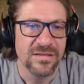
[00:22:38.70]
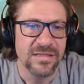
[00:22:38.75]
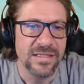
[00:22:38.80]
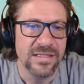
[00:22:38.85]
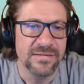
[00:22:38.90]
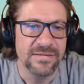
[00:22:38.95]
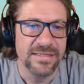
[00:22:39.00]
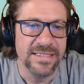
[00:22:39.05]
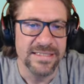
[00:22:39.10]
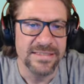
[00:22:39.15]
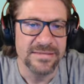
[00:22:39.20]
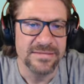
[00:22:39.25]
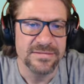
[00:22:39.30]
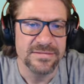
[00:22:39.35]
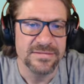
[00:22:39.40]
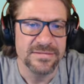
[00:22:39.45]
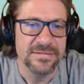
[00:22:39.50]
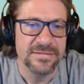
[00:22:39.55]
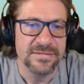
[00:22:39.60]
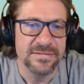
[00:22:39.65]
Alright.
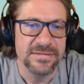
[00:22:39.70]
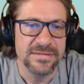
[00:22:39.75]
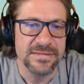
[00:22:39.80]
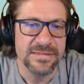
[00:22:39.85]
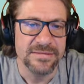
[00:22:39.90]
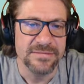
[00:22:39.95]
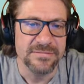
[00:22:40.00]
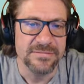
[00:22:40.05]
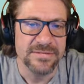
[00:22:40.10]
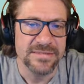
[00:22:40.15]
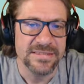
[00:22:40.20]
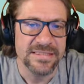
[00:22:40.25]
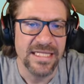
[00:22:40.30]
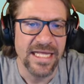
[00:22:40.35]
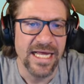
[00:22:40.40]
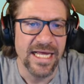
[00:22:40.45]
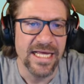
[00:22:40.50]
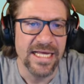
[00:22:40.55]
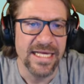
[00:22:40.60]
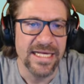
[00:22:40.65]
You
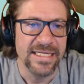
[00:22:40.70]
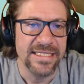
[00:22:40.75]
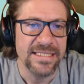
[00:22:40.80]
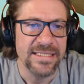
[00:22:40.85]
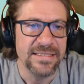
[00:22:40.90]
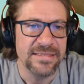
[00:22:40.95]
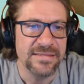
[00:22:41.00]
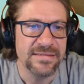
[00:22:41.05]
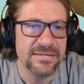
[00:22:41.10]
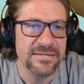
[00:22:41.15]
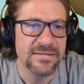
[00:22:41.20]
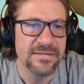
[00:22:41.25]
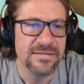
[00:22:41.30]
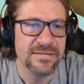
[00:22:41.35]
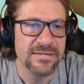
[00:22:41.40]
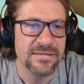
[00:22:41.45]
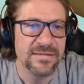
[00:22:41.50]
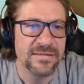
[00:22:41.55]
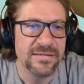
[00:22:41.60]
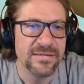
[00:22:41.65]
slide.
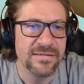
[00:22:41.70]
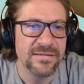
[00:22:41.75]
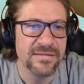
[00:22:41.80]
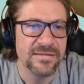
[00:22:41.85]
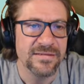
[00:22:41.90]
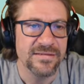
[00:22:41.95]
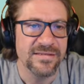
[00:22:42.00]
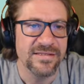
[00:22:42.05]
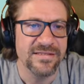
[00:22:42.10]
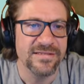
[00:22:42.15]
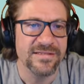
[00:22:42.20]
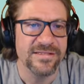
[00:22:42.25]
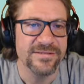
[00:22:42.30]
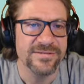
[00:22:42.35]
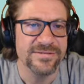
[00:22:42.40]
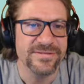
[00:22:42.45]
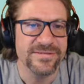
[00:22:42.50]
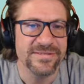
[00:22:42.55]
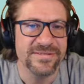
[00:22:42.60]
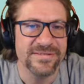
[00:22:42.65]
There it
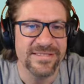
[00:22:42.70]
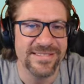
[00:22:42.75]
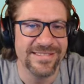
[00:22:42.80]
goes.